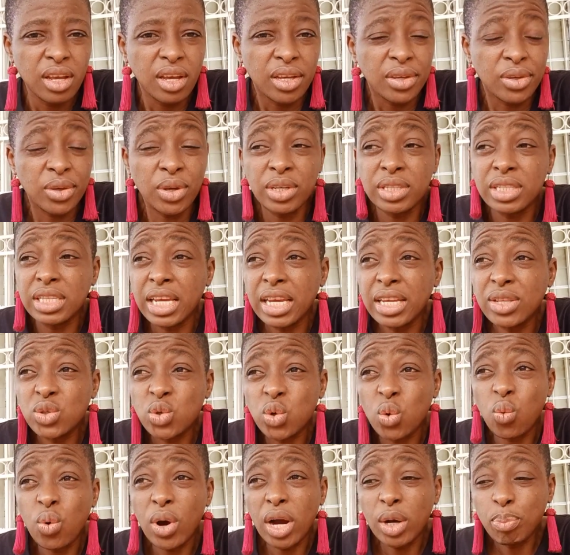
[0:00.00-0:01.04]
you see to
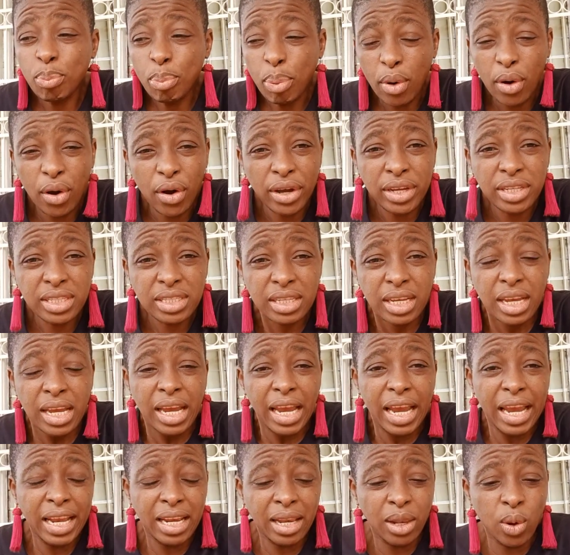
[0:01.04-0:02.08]
what point
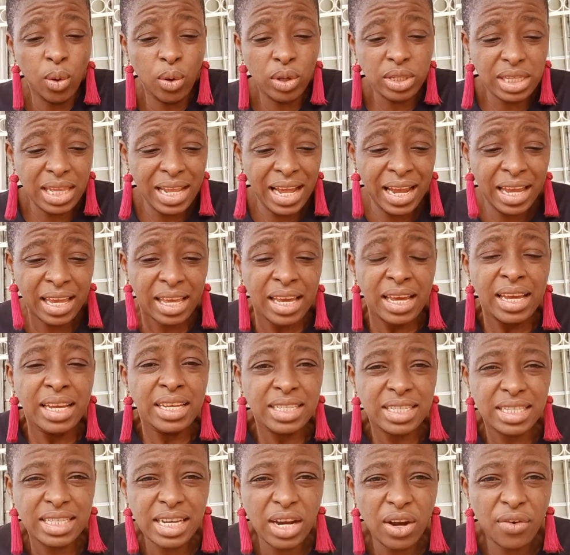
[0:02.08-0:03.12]
it looks like
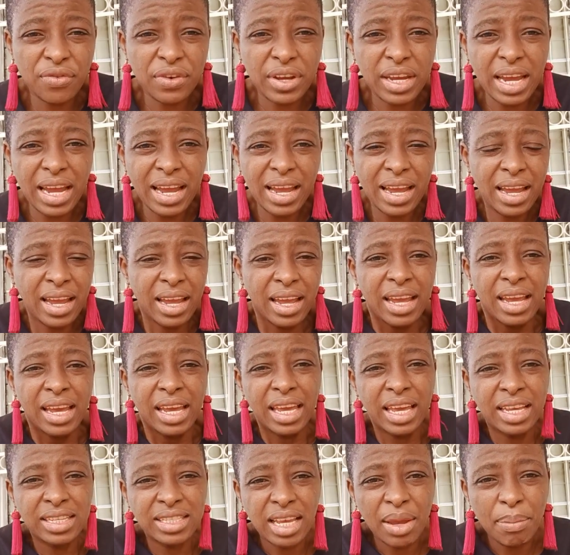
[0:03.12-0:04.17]
self-care
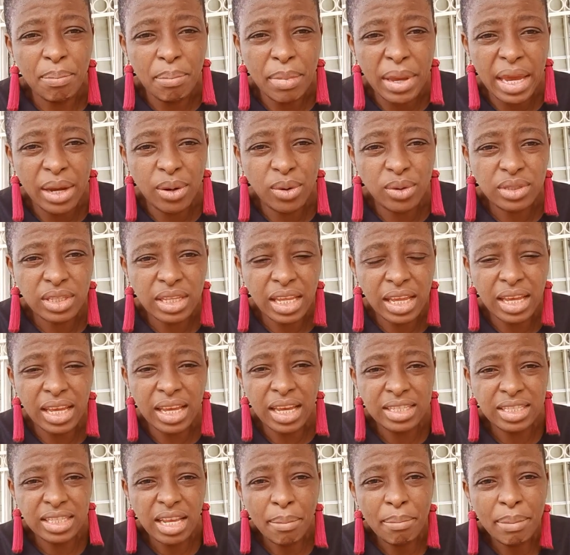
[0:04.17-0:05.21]
is a male thing,
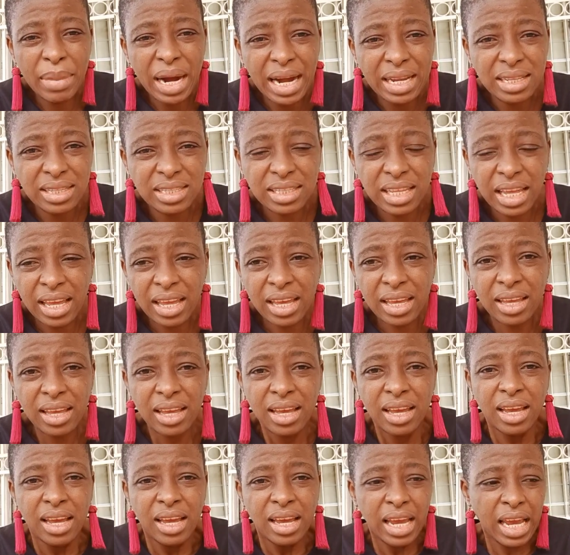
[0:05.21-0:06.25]
it's a man thing,
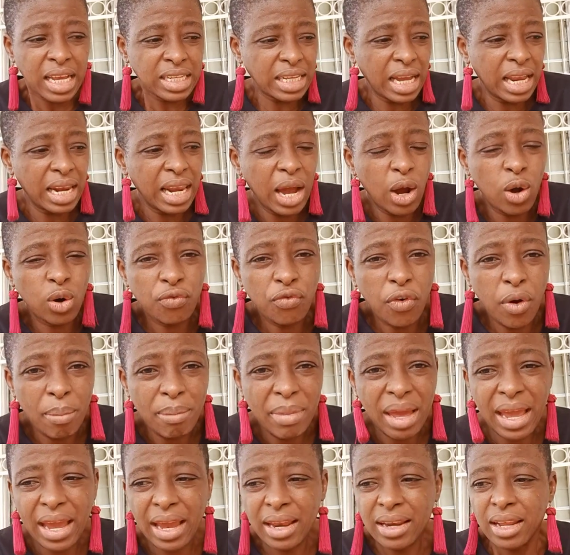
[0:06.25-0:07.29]
it's allowed for
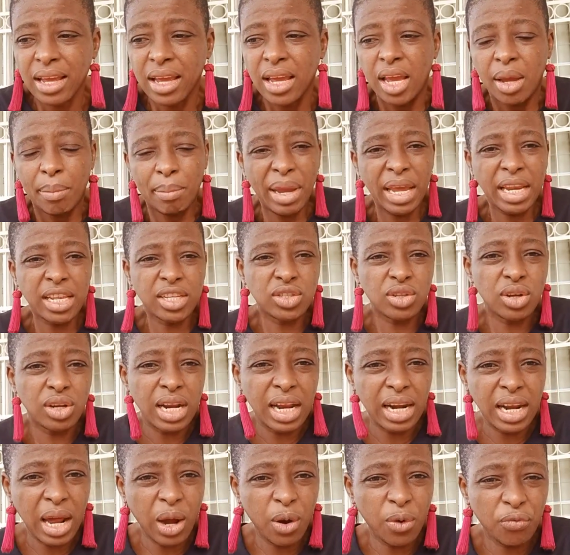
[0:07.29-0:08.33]
men, but it's not
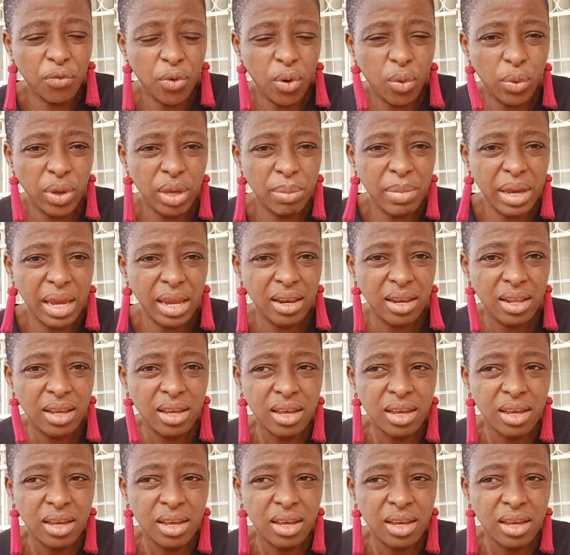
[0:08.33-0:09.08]
allowed for women.